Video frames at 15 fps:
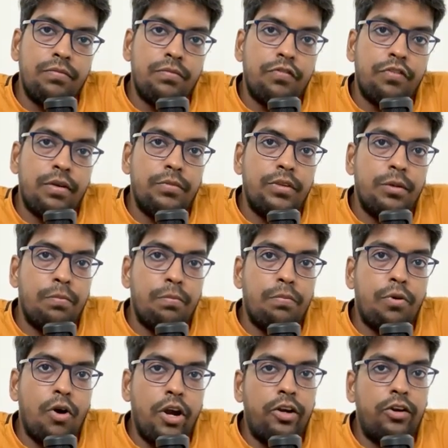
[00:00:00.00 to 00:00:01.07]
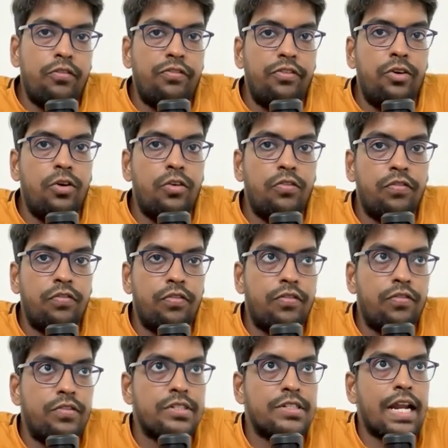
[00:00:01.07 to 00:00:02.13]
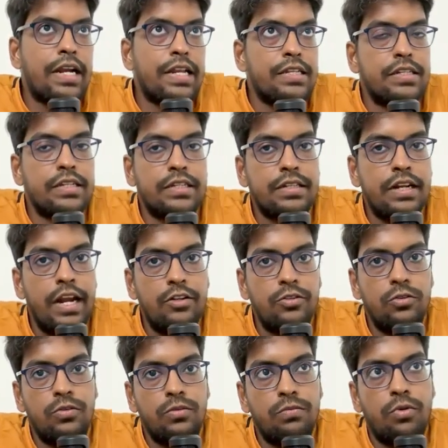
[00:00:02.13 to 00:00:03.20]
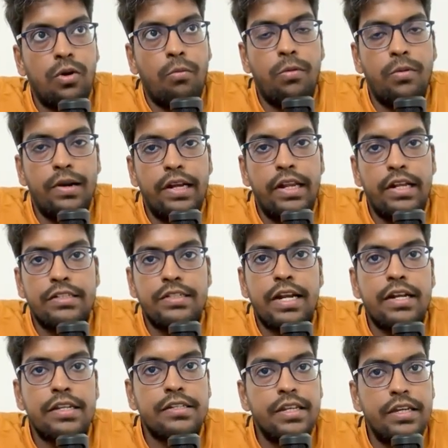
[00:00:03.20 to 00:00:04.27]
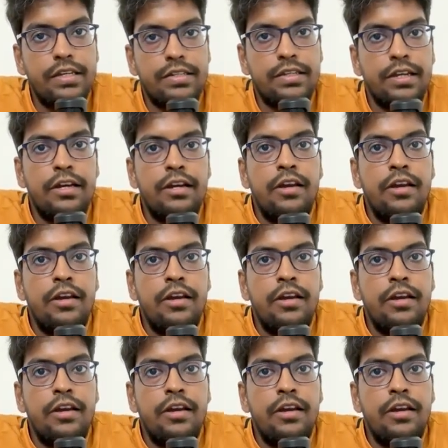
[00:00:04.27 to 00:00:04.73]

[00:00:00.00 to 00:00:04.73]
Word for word: from the point of view of statistics right so probability and statistics